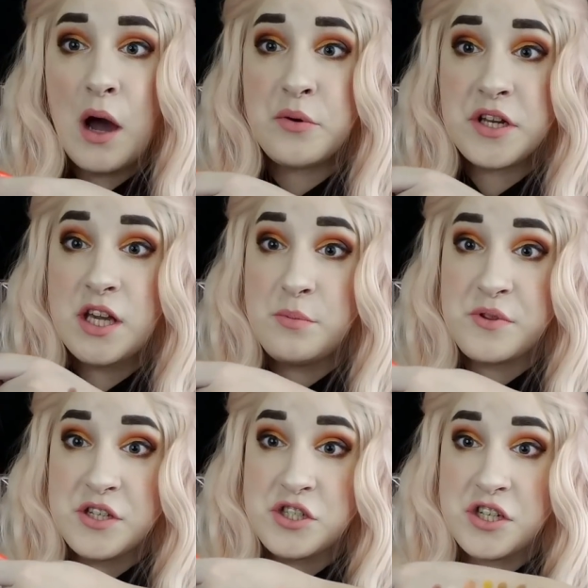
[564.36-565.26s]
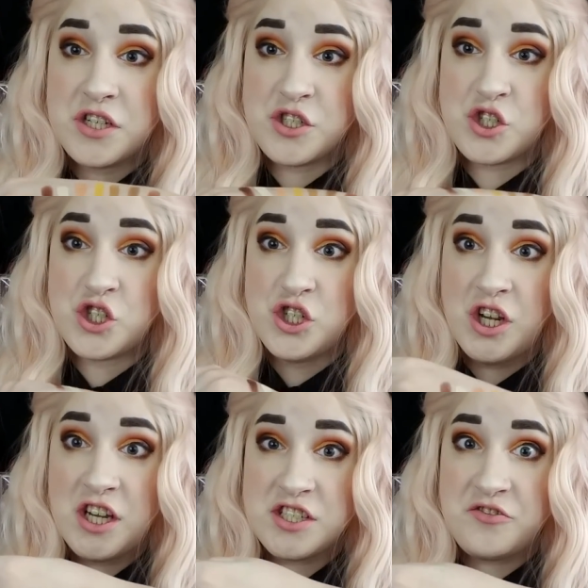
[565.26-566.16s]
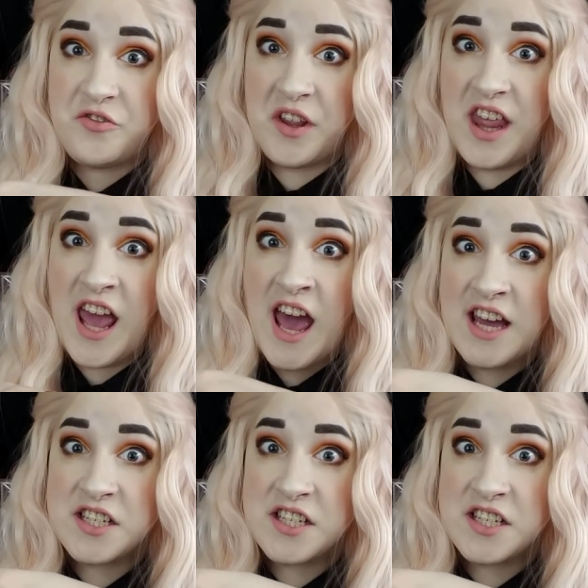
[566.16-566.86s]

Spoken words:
would keep this shiz just for that.